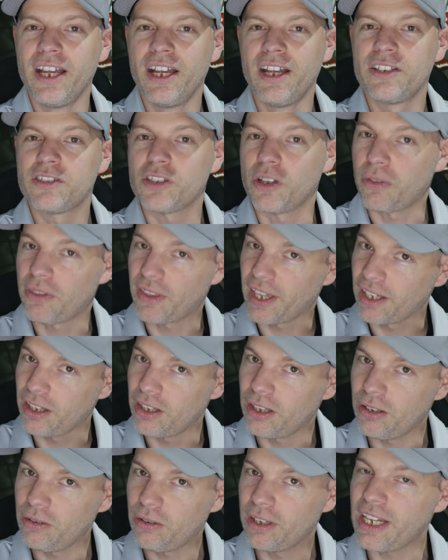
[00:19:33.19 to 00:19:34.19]
So thank
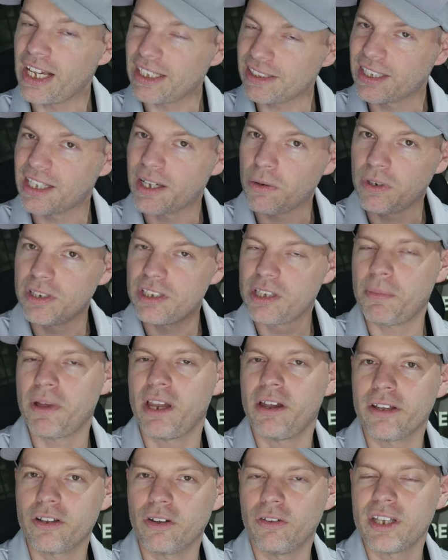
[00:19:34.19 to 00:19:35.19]
you. And next to that one is a bell
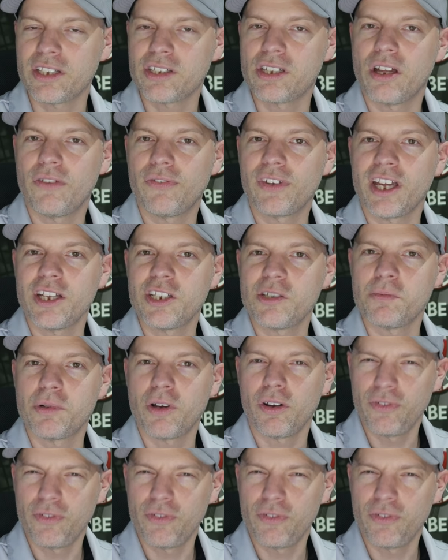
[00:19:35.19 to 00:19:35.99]
icon. That's a notification bell.